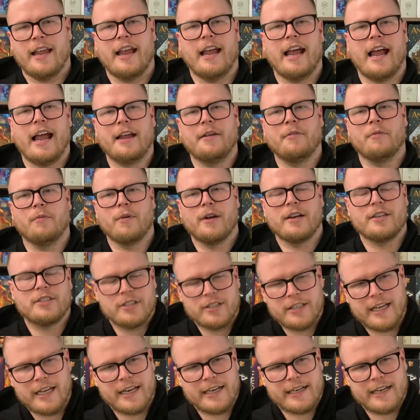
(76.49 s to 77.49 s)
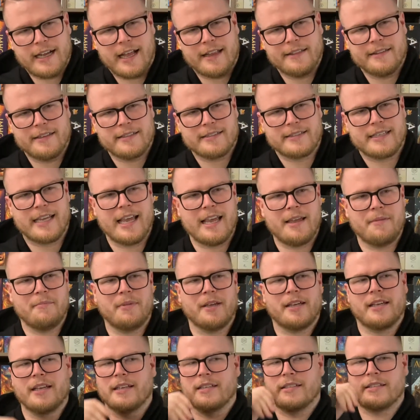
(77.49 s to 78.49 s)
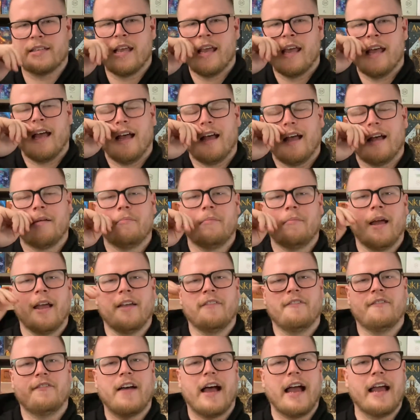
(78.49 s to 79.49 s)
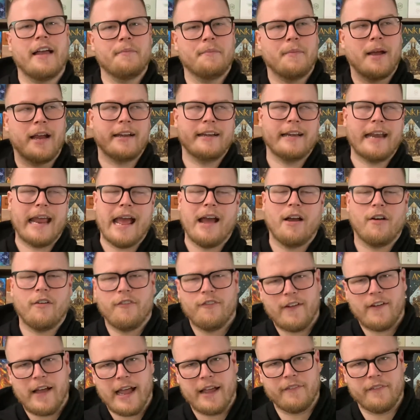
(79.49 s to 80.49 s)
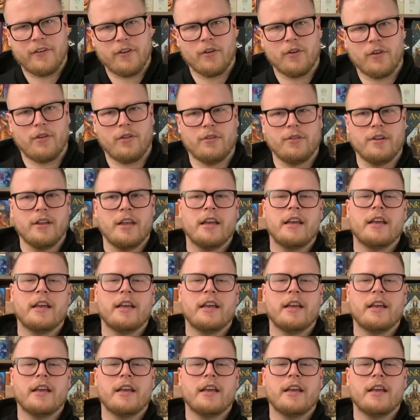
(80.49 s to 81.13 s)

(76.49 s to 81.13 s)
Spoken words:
I originally had gotten this game because my now 5-year-old